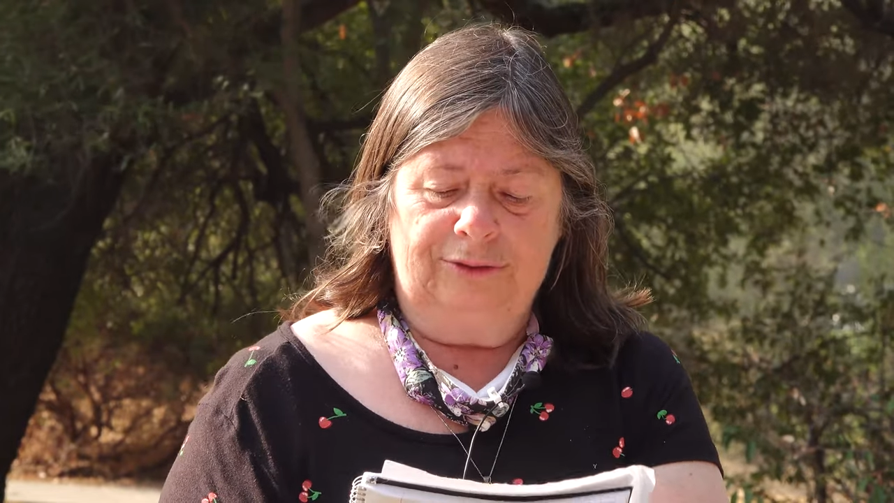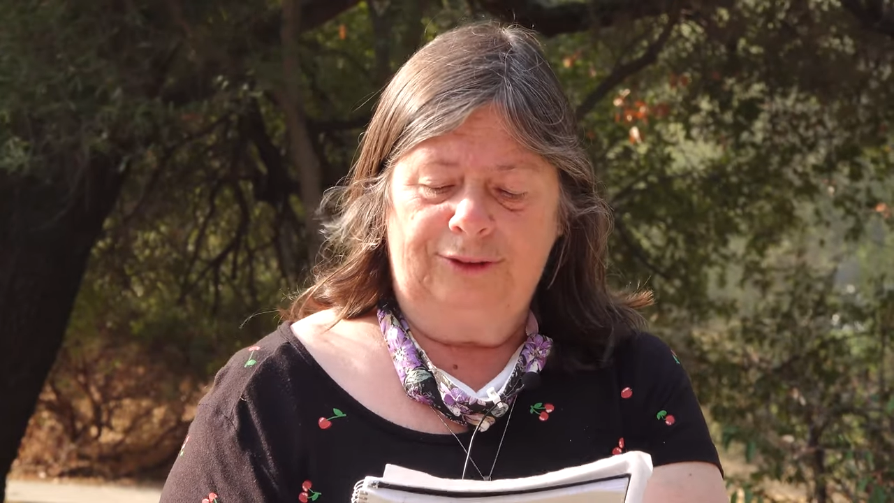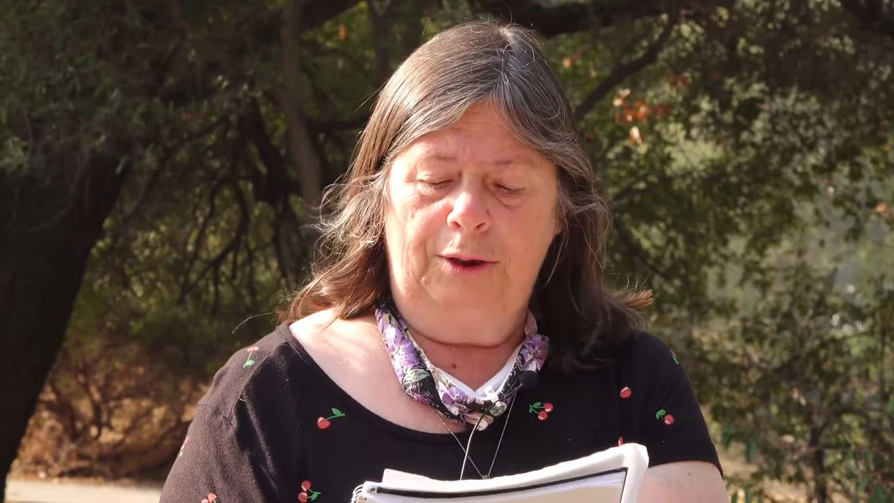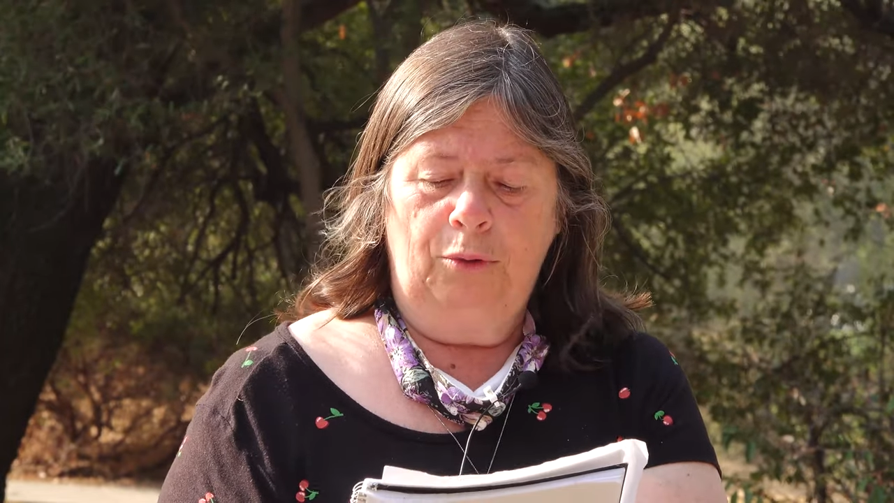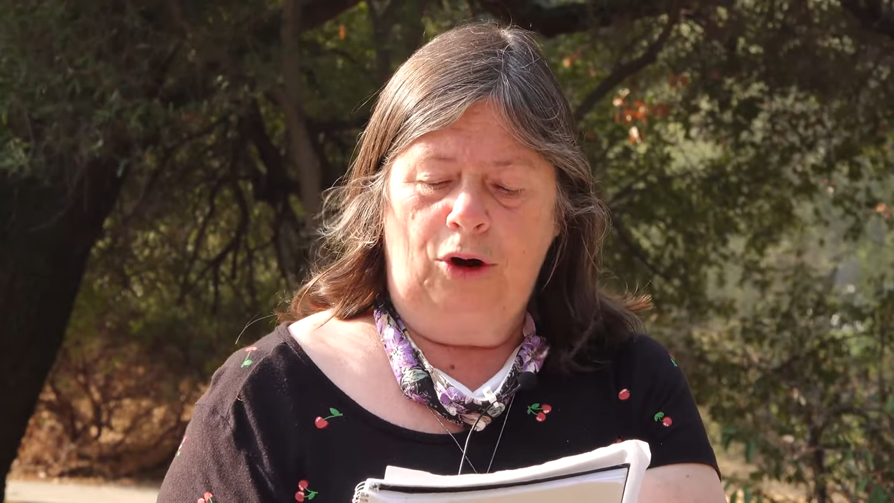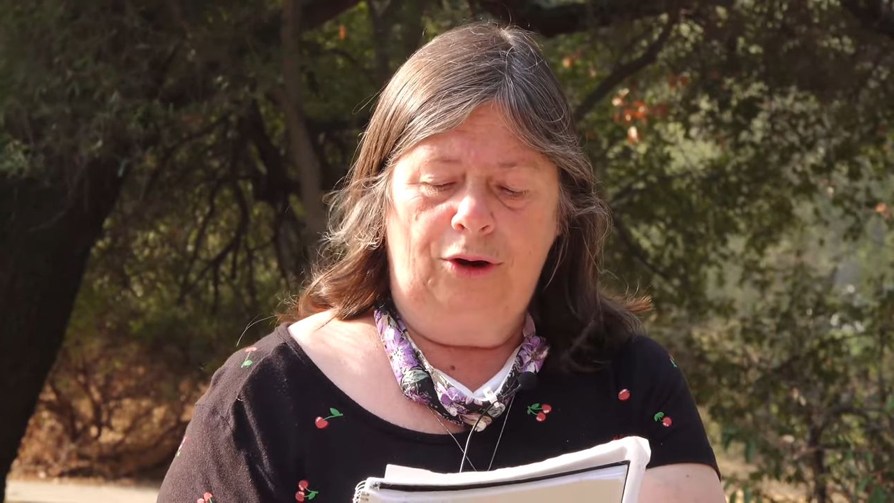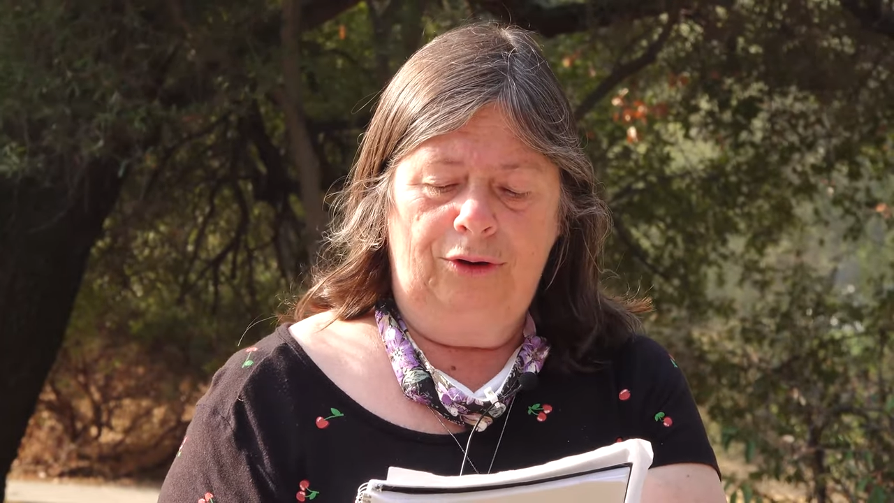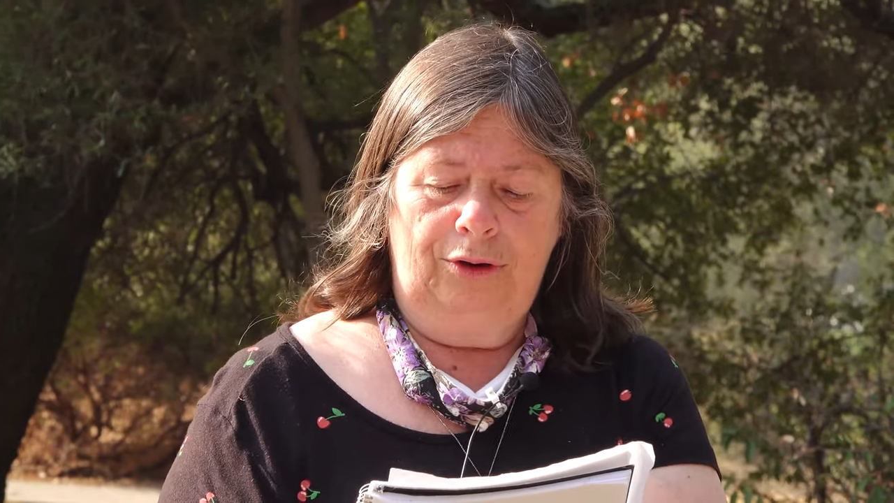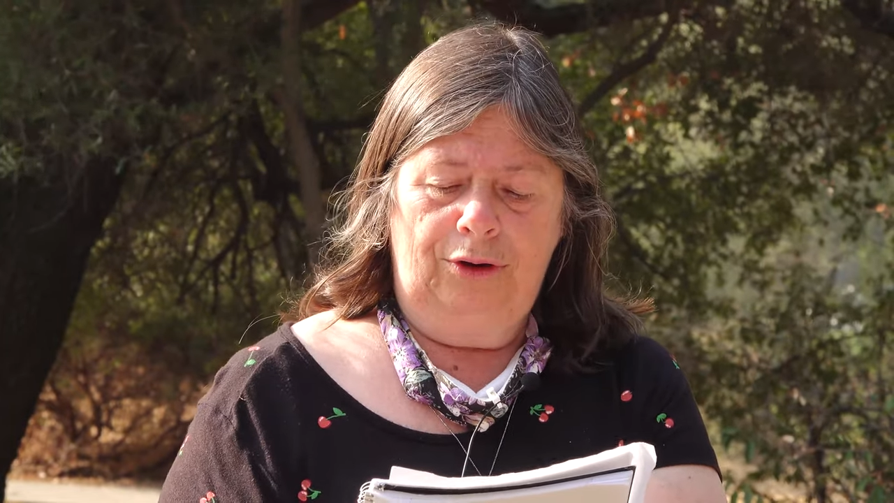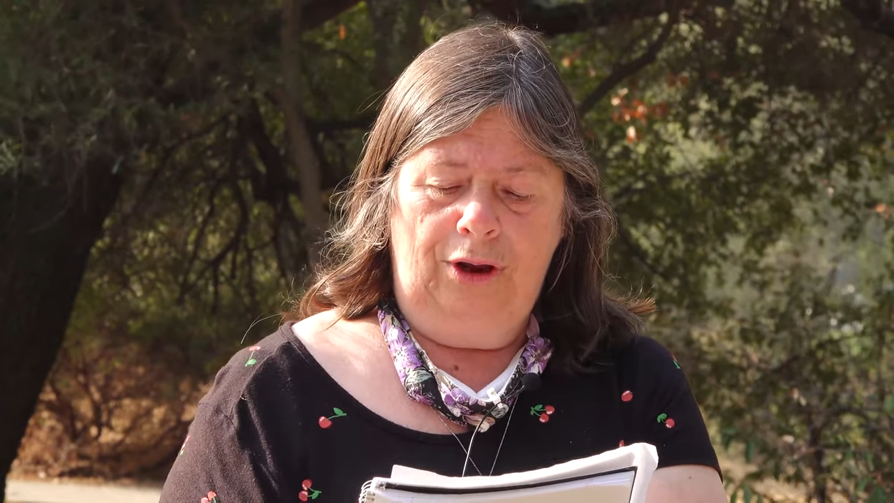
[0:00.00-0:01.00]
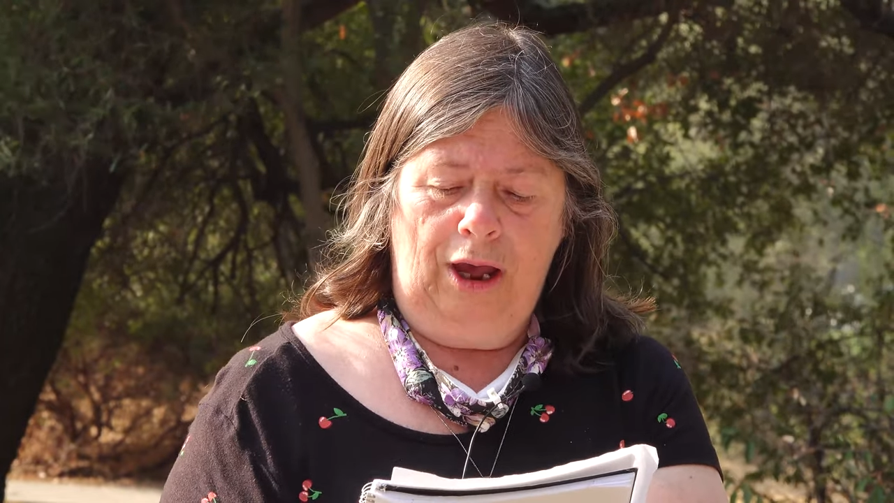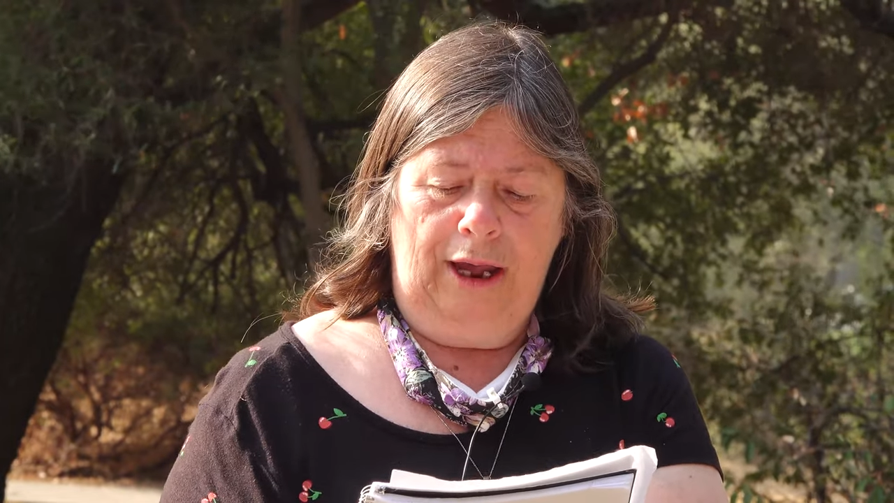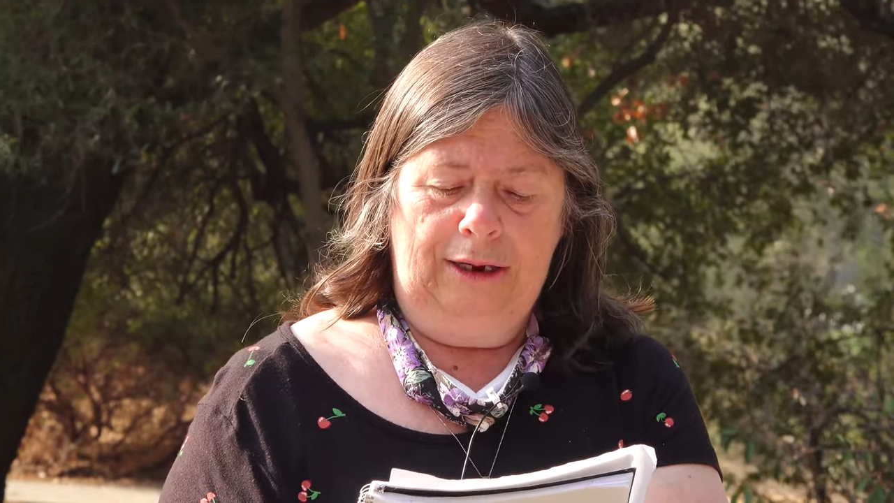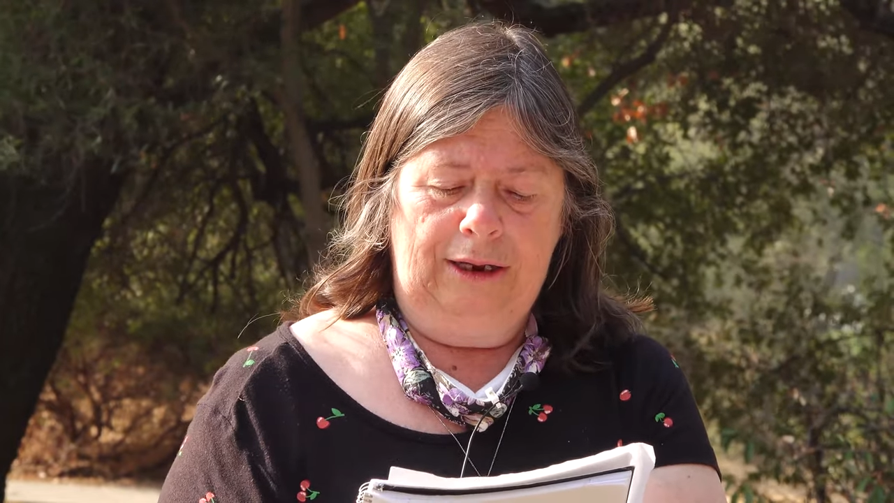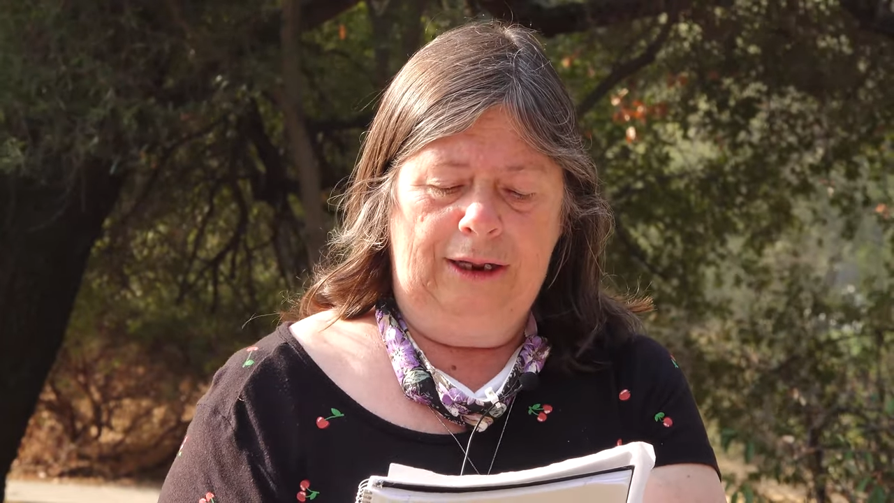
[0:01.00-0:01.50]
some are not